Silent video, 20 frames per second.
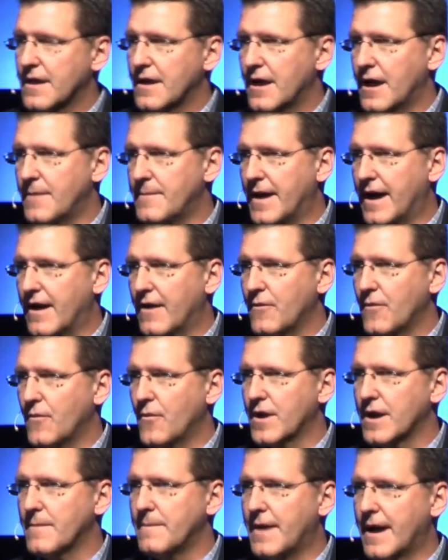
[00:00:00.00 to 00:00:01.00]
about
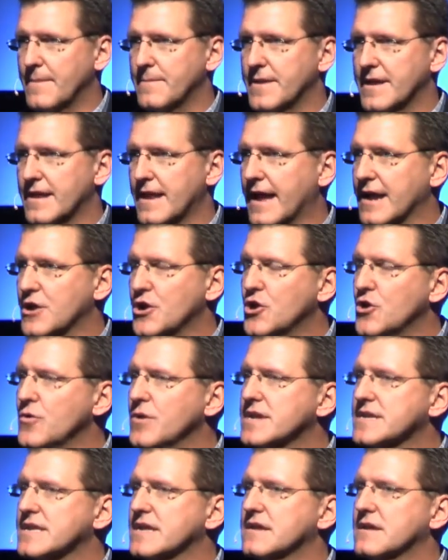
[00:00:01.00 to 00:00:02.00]
what it might be like. Who
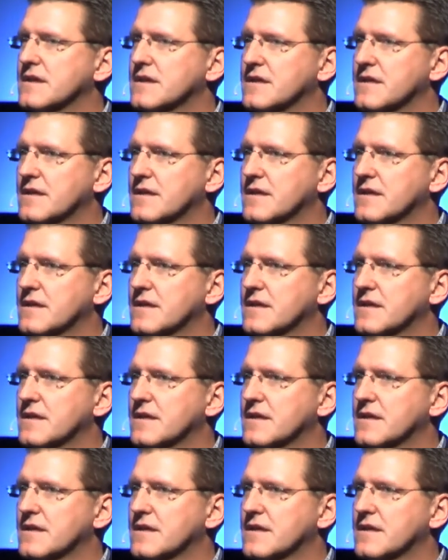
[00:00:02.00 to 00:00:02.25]
is it